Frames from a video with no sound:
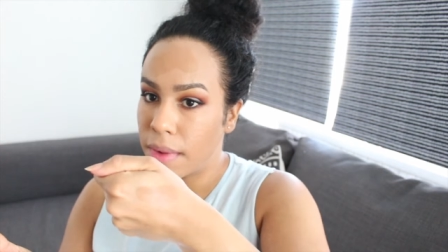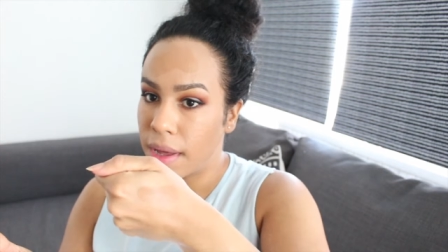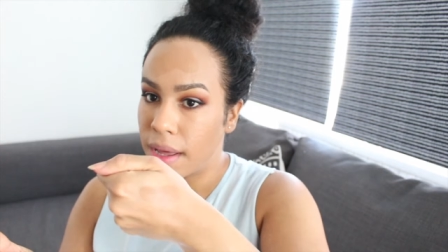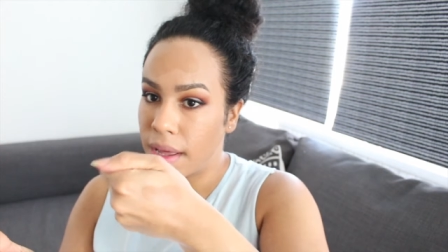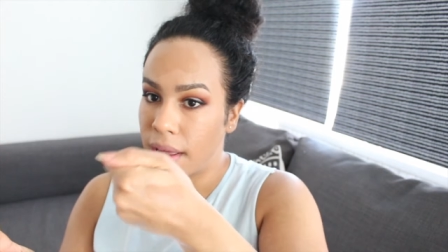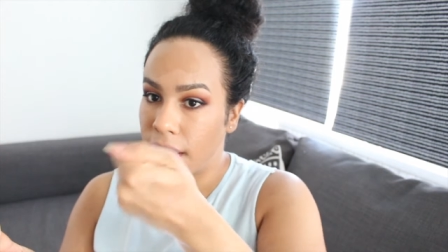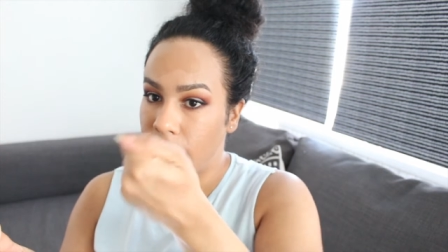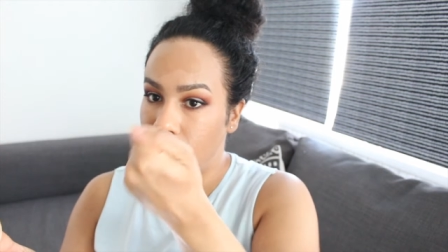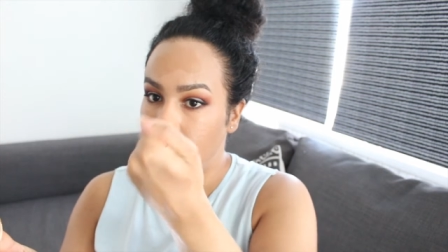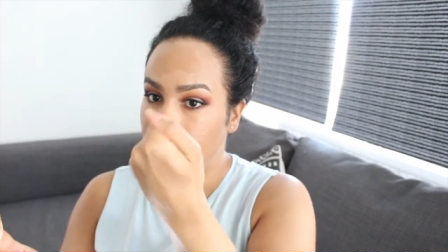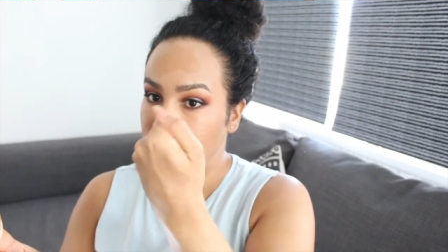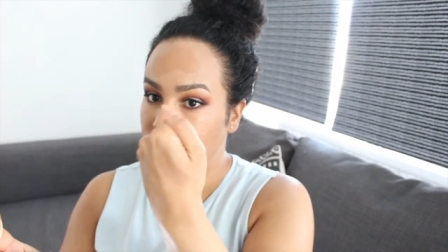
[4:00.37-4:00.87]

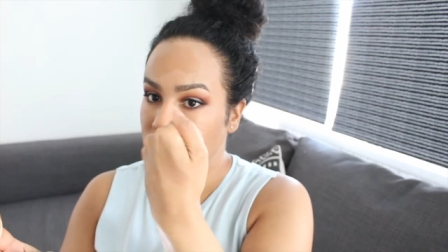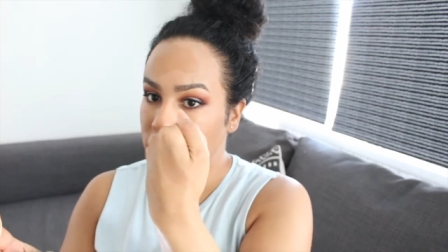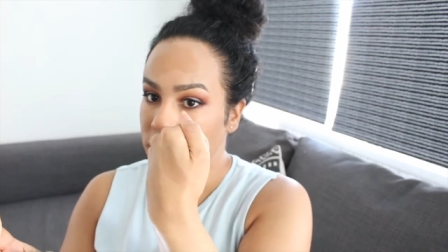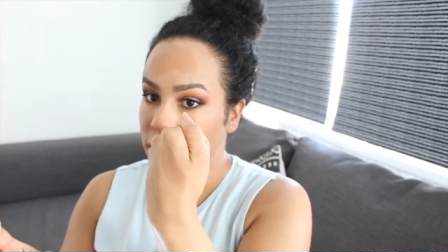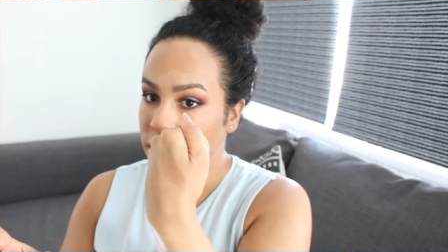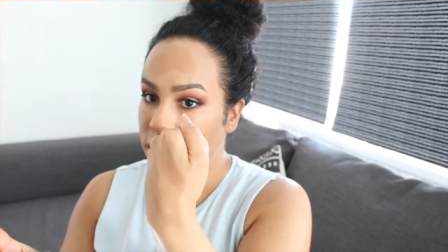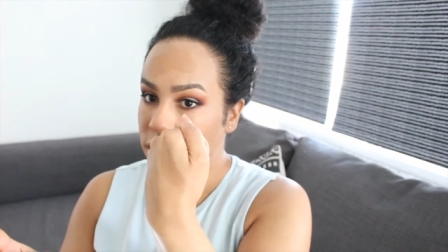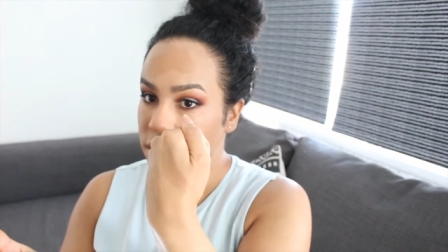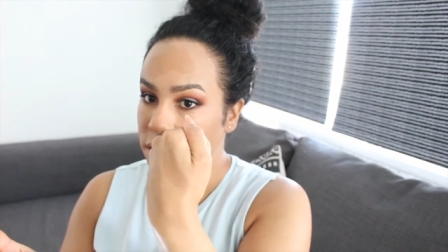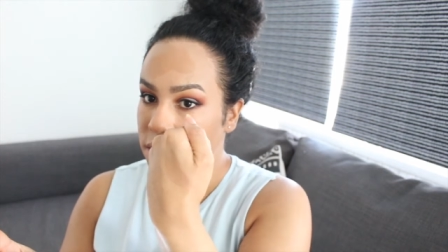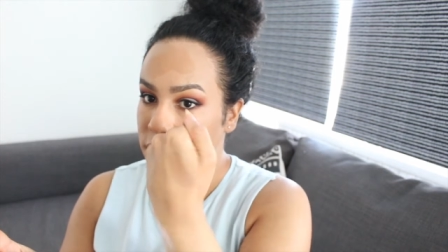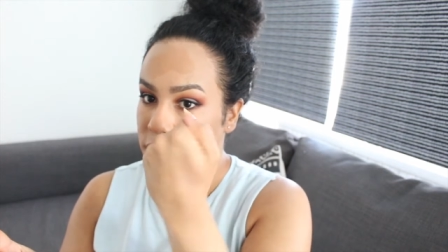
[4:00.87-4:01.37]
my
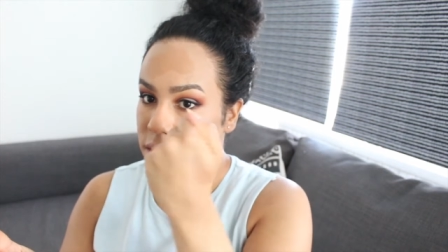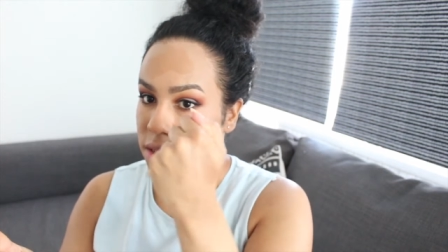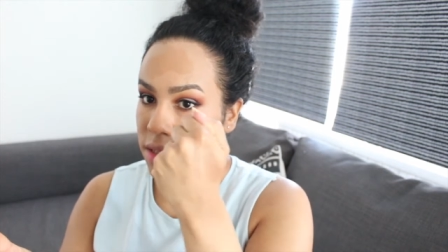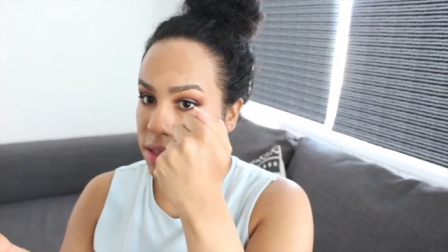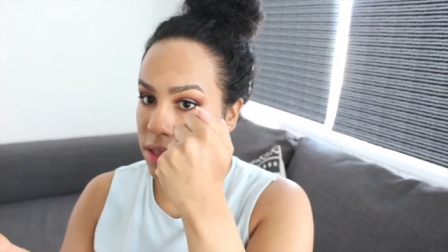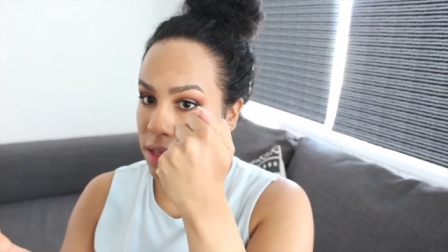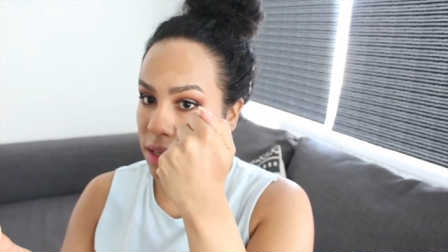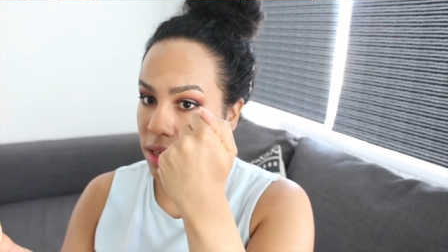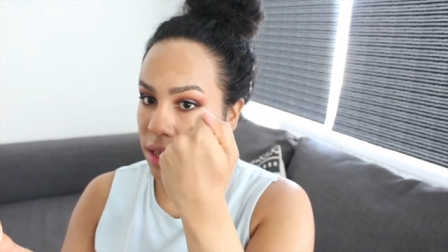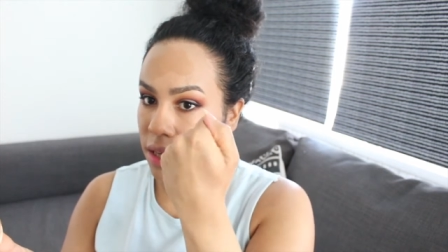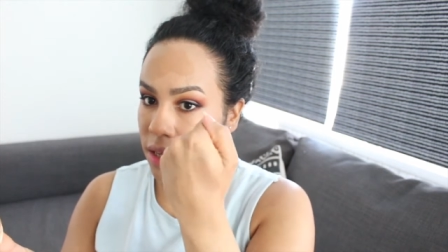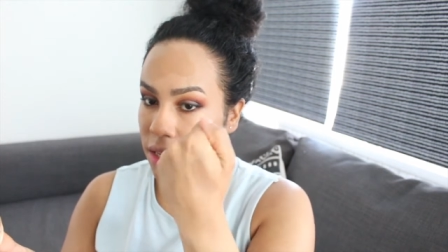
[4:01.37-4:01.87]

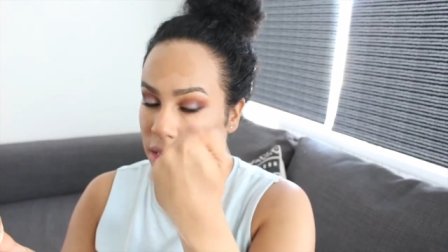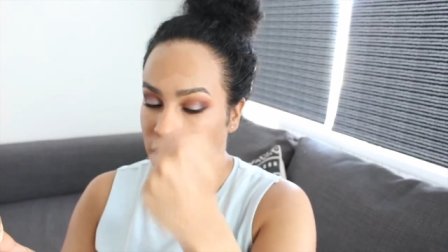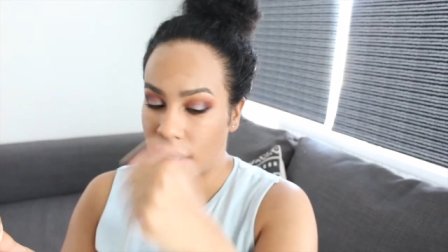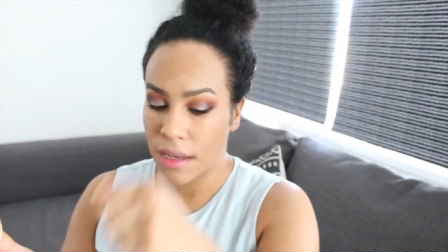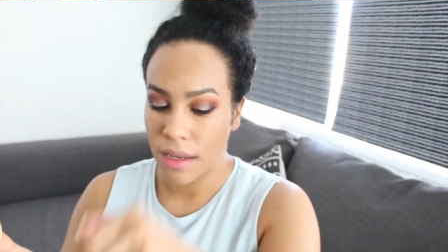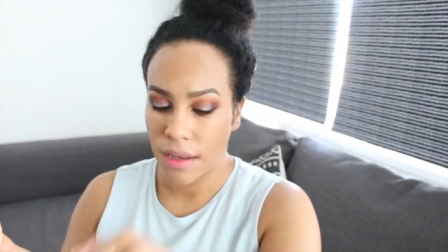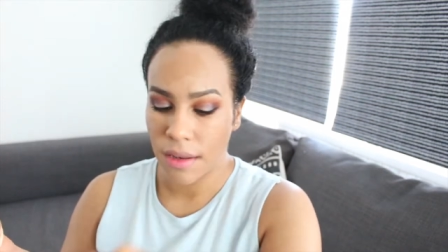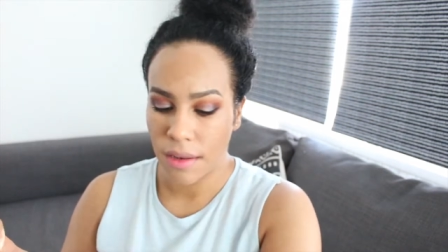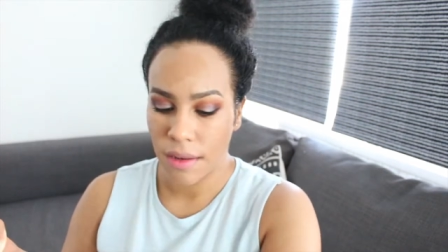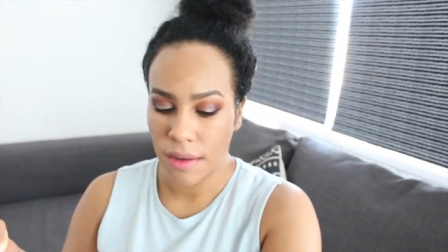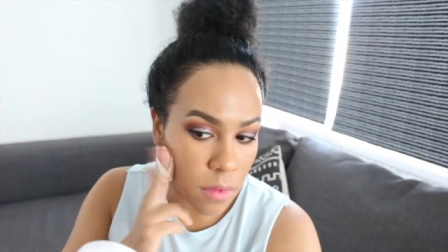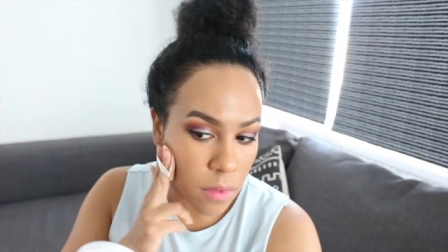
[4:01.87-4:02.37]

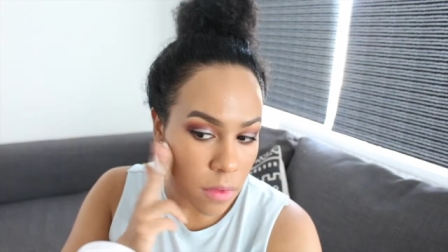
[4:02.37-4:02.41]
skin.